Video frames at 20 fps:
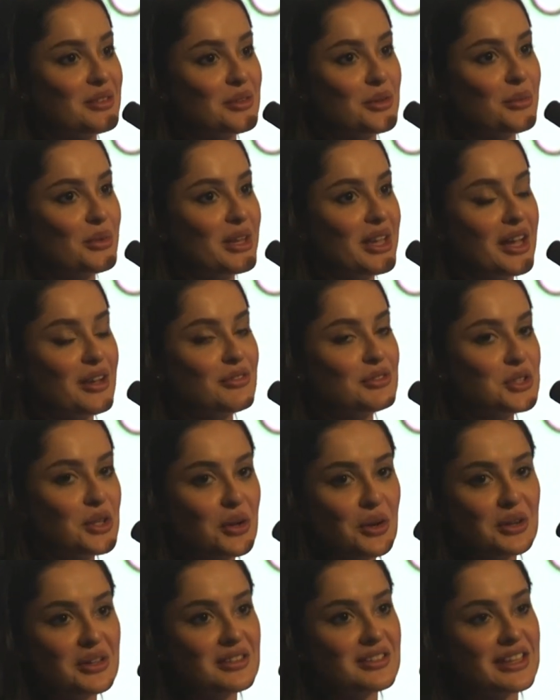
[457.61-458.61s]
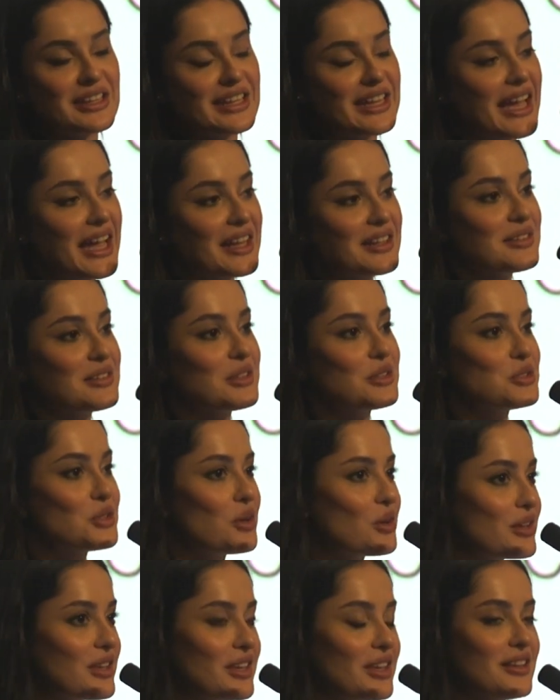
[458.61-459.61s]
So we have dogs and cats and
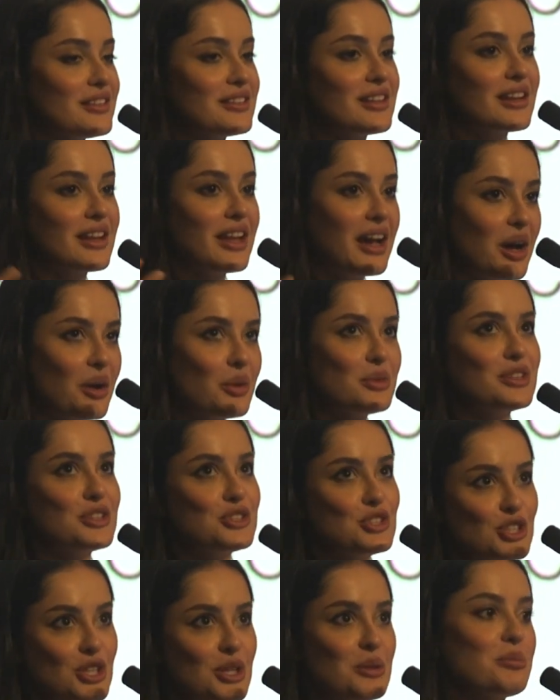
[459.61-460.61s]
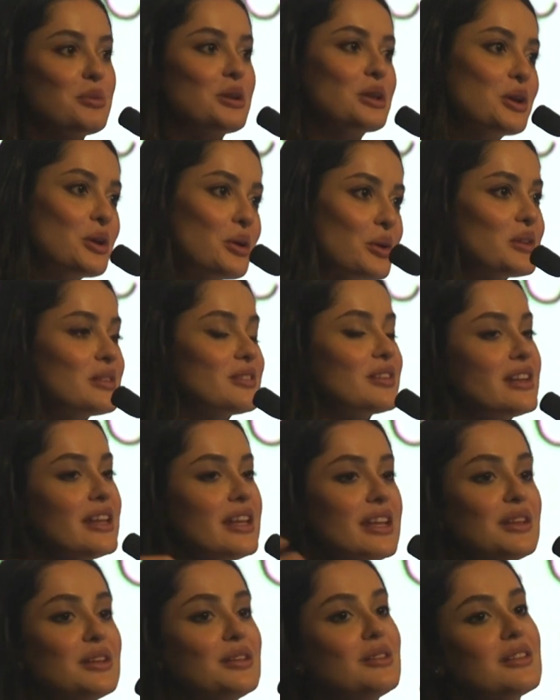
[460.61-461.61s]
donkeys and cows and sheep and goats and
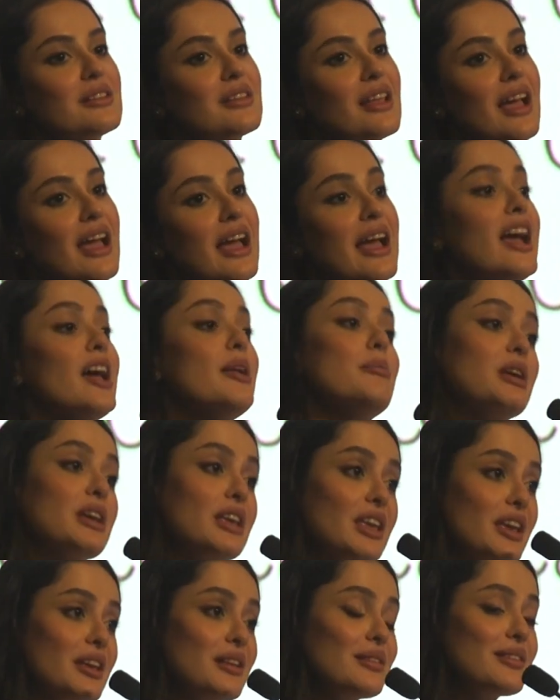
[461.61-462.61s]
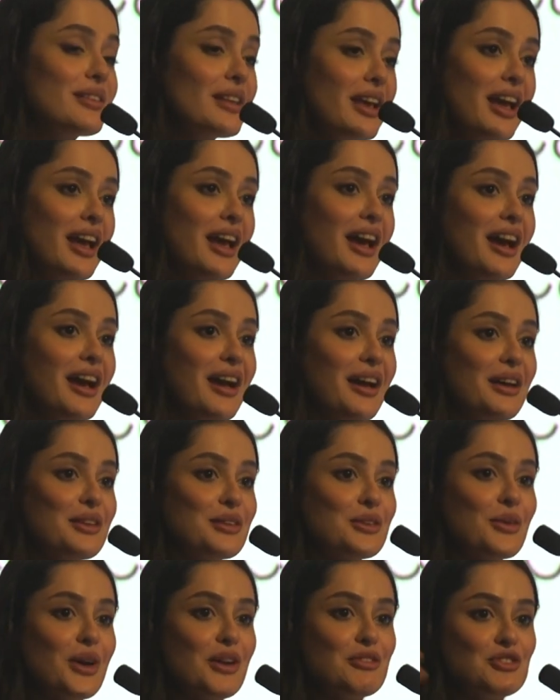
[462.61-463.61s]
eagles and monkeys.
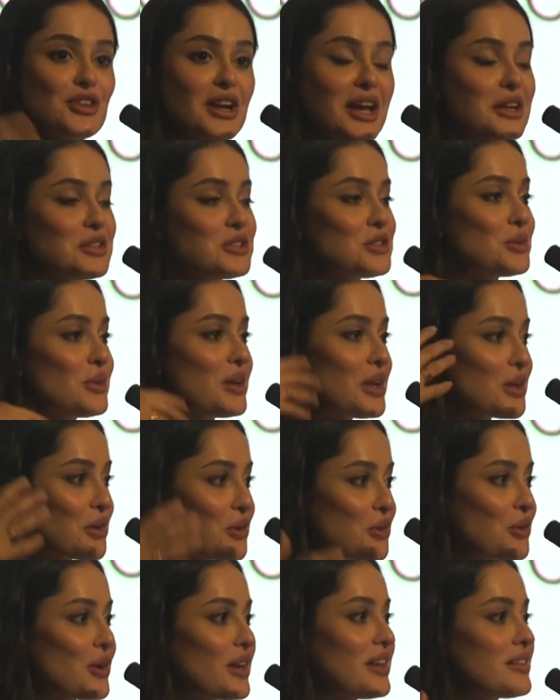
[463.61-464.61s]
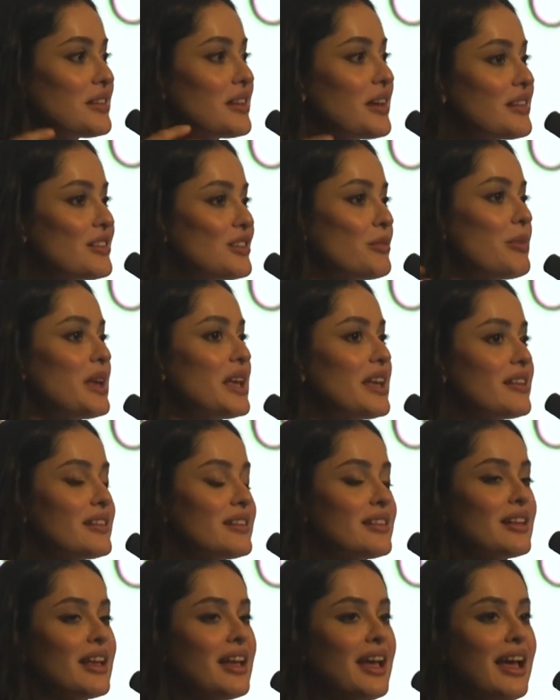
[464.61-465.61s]
So I've tried to increase our
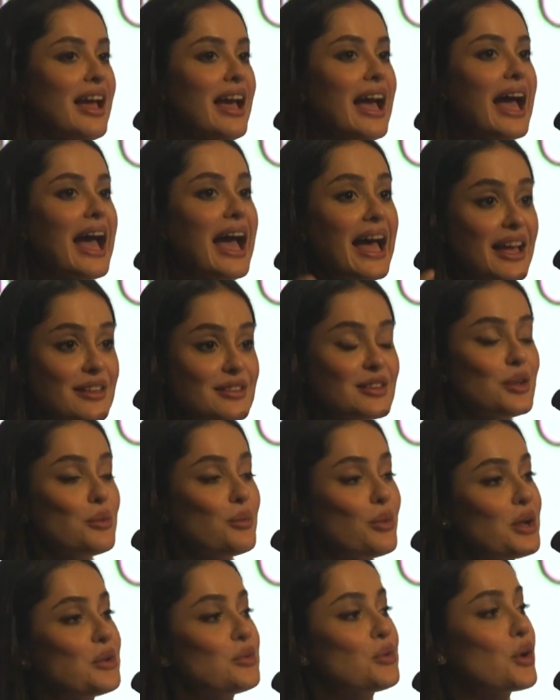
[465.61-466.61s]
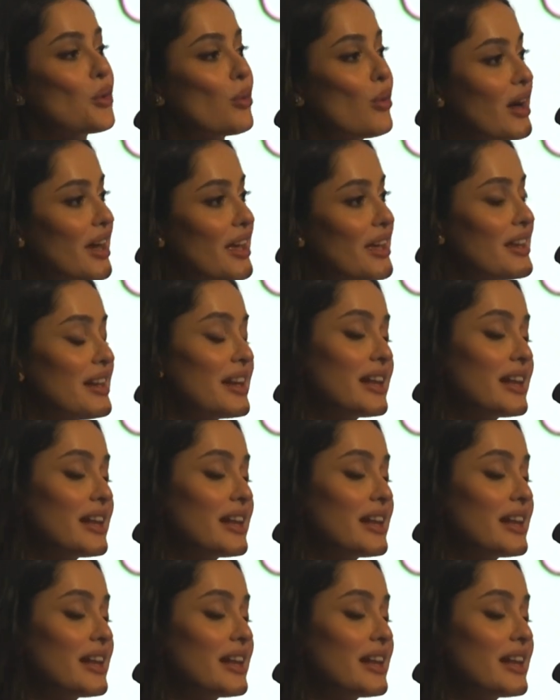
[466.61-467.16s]
space as and when required.